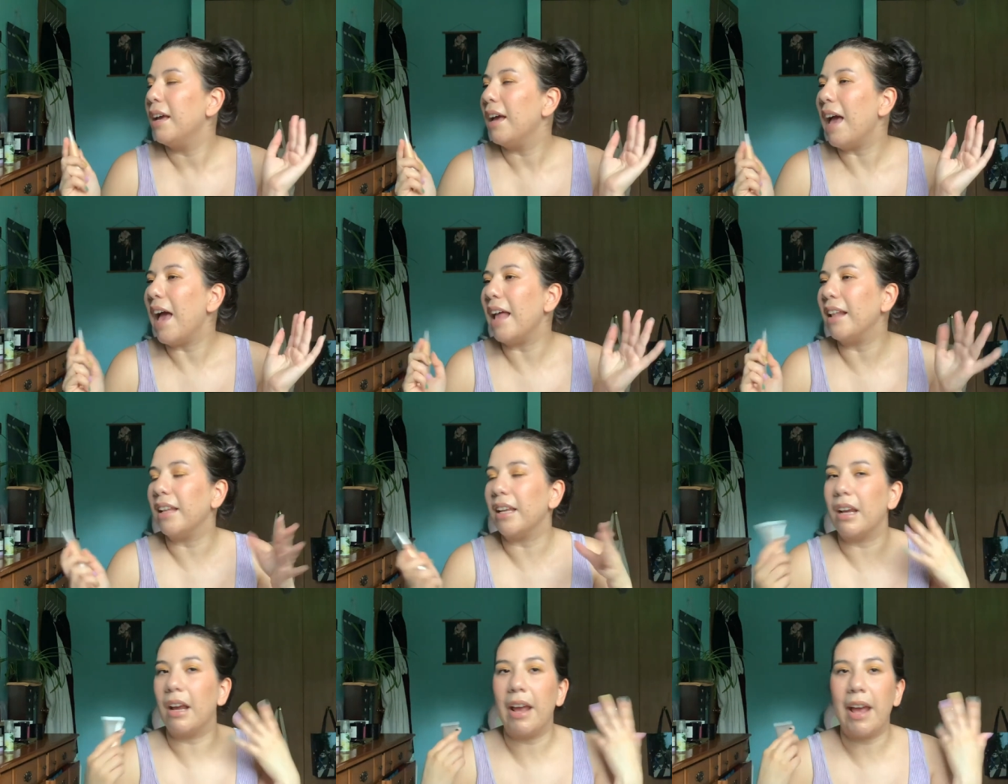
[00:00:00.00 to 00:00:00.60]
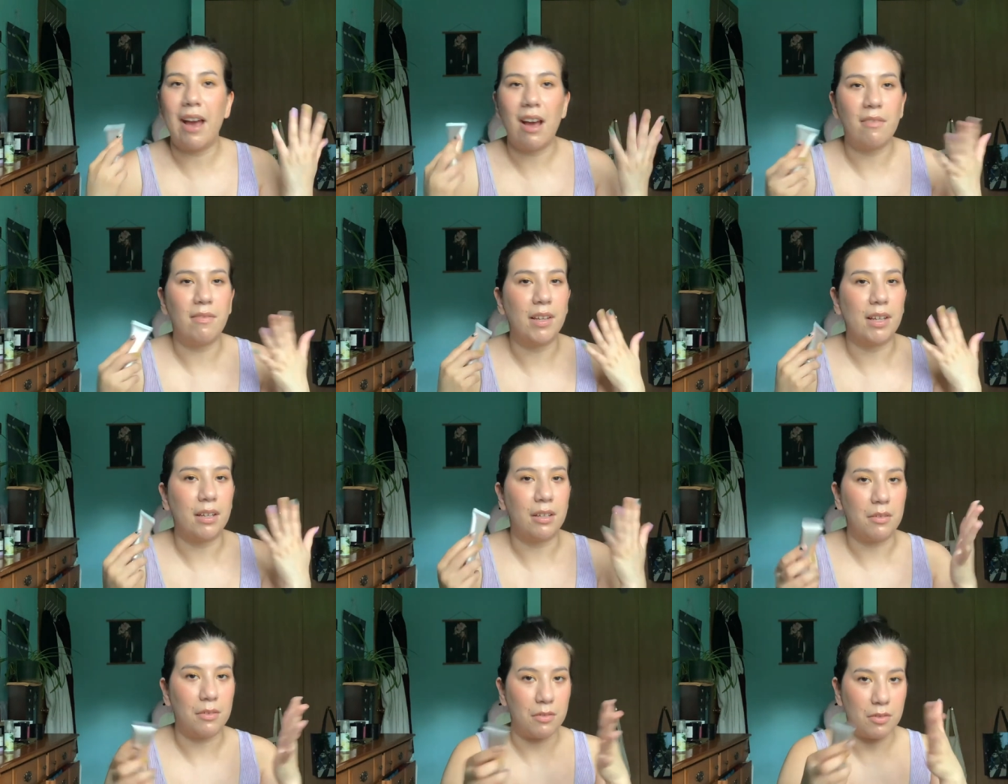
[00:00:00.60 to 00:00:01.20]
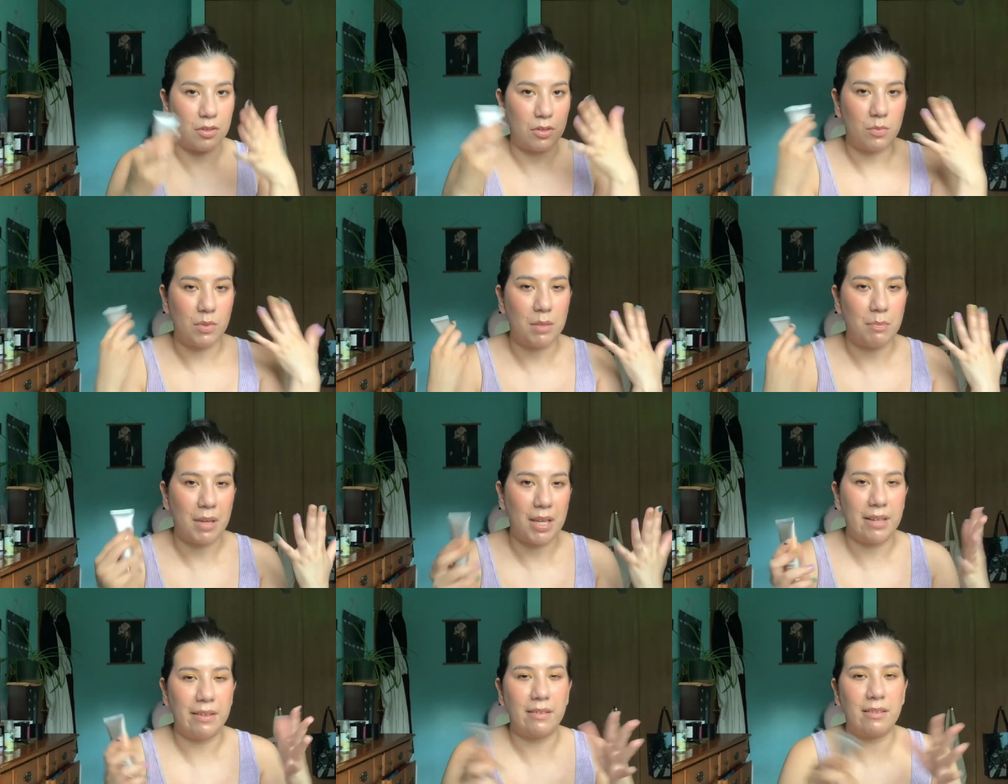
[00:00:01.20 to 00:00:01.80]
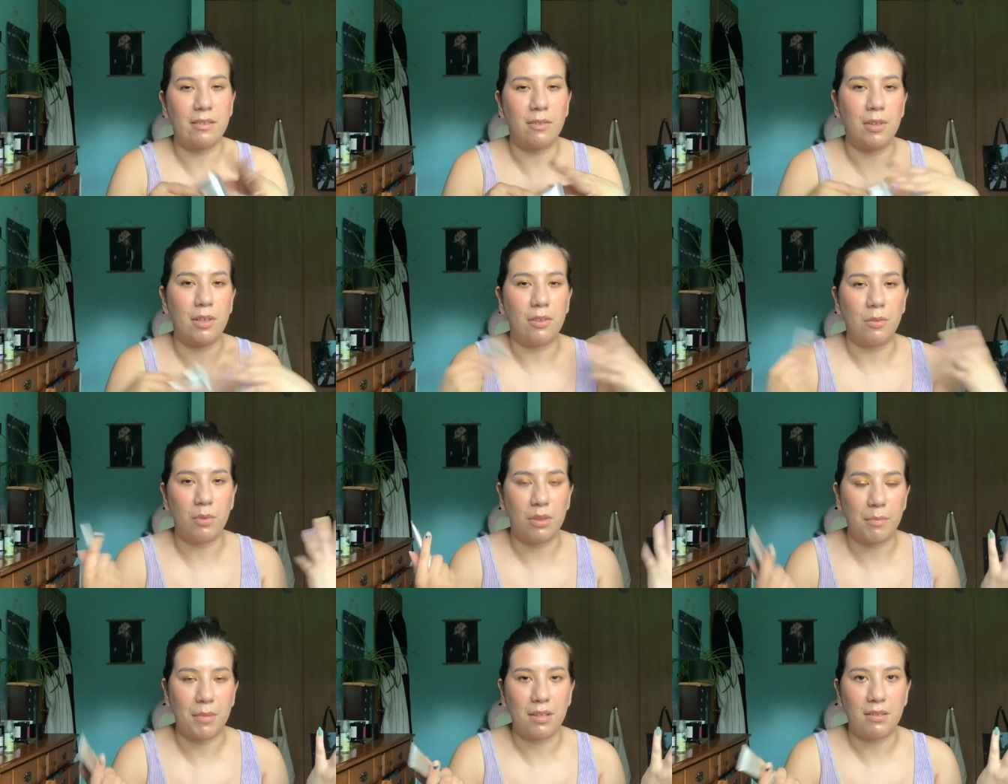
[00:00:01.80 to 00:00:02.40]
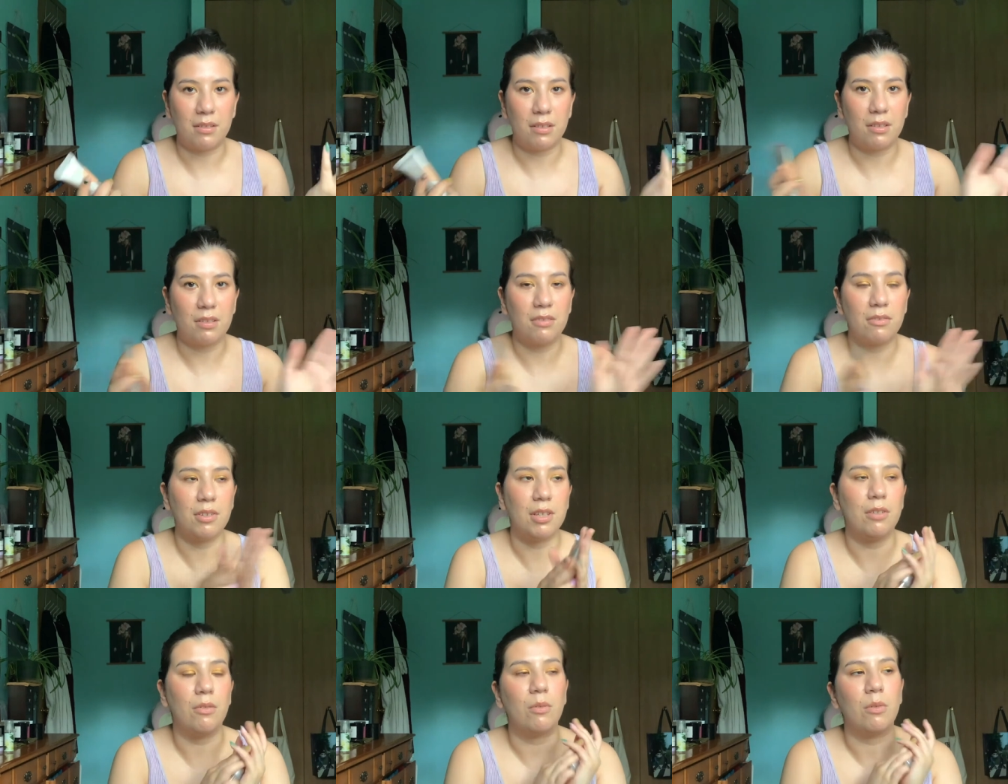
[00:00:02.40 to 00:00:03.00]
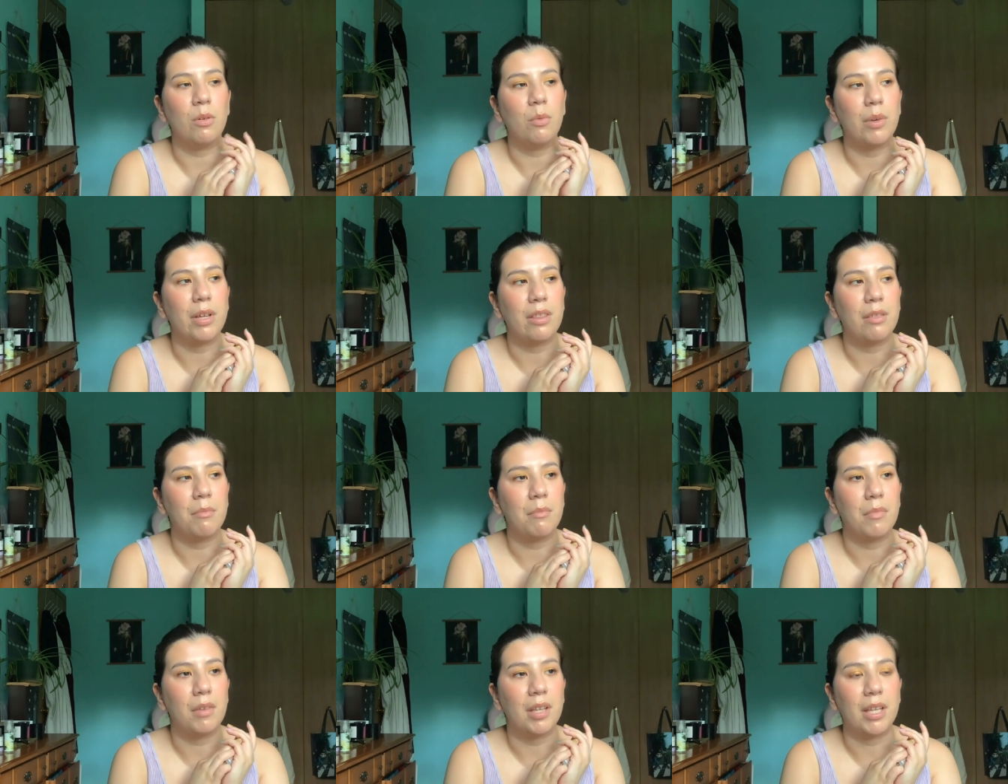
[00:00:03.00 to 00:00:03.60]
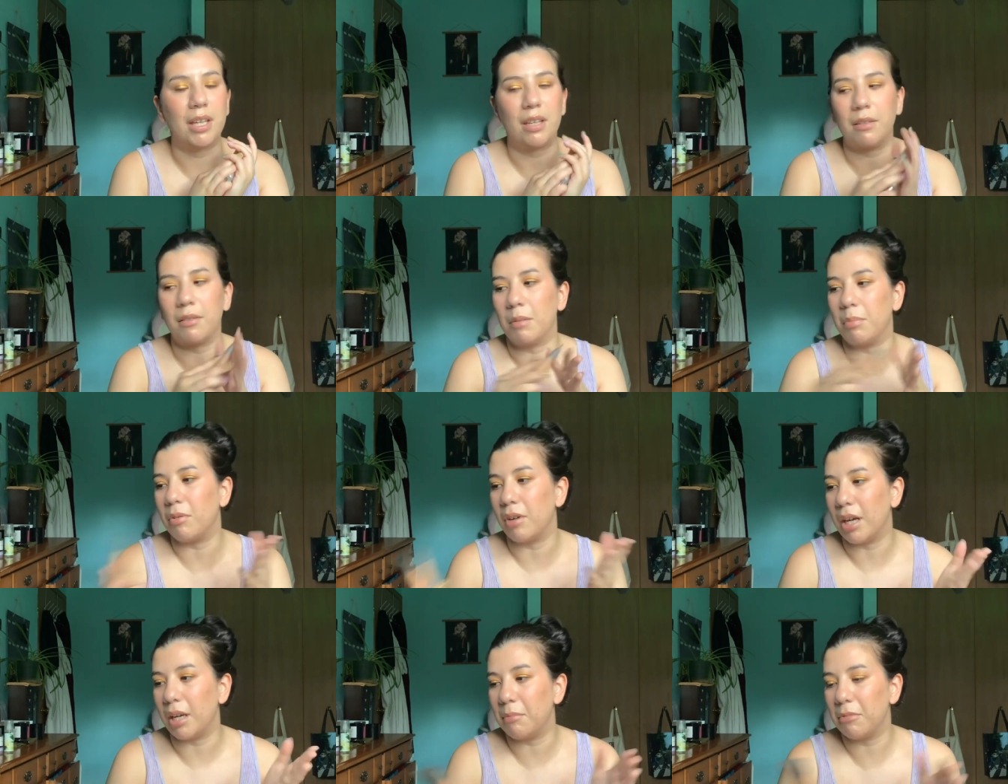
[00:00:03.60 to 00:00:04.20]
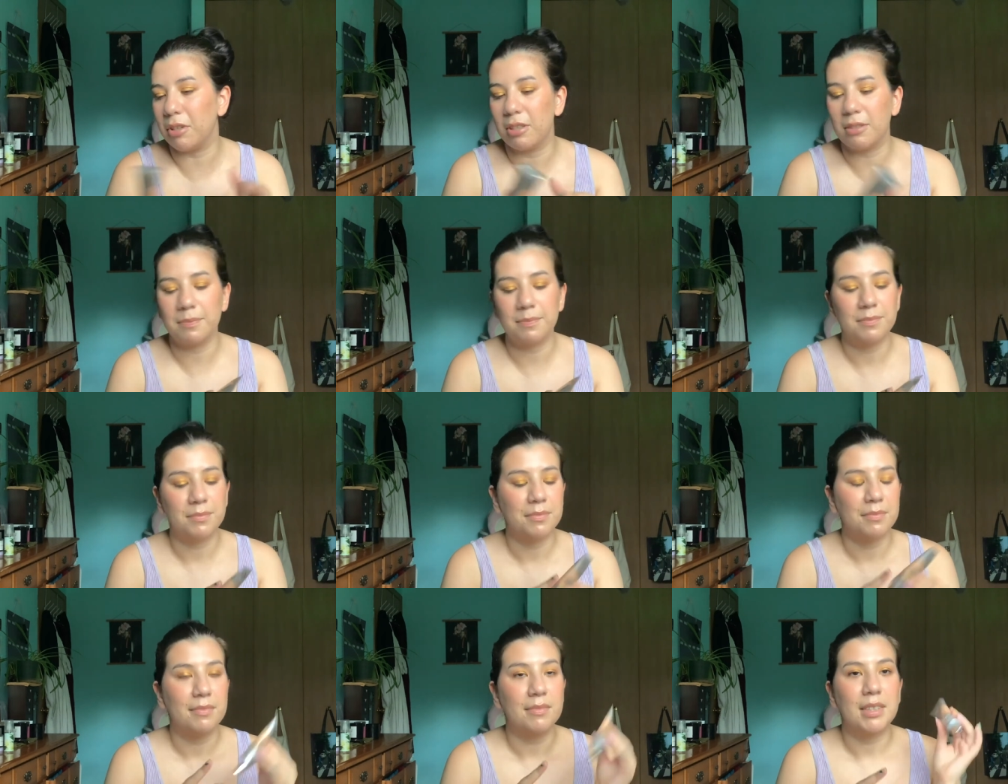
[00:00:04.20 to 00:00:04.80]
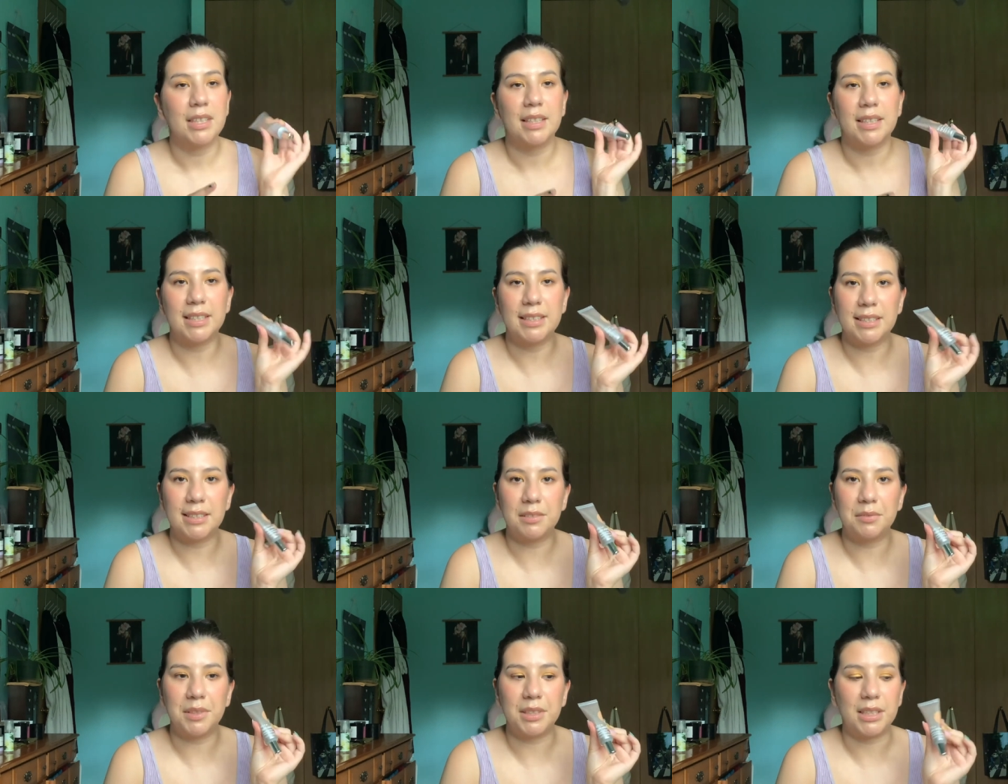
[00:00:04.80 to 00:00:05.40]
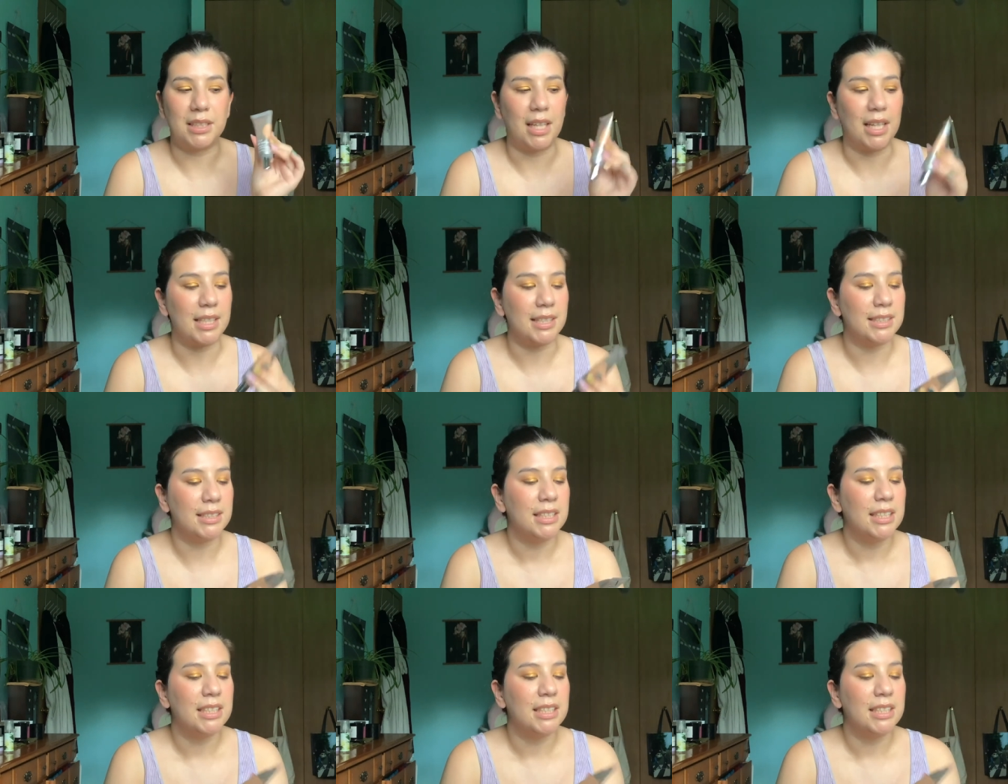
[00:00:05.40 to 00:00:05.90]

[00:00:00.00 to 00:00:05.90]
and like I have like a dewy base, so either with my sunscreen or with like a primer, this is really nice.